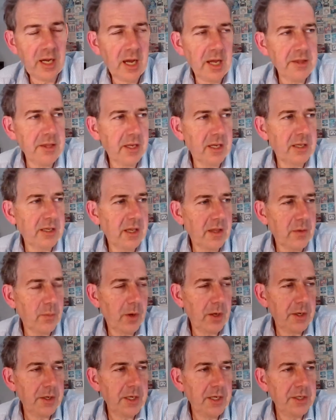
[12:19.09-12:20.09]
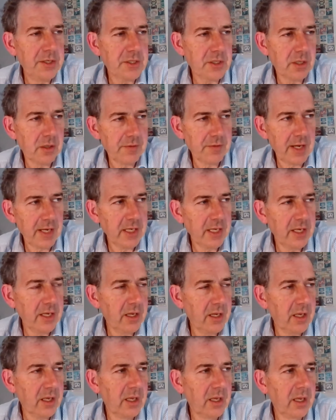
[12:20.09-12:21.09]
I think another one in
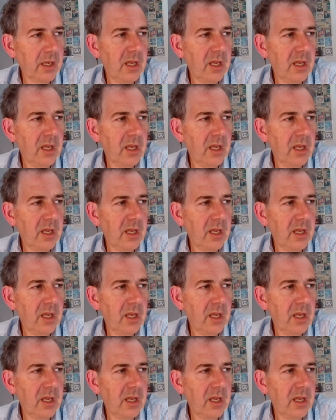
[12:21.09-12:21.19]
Slovakia,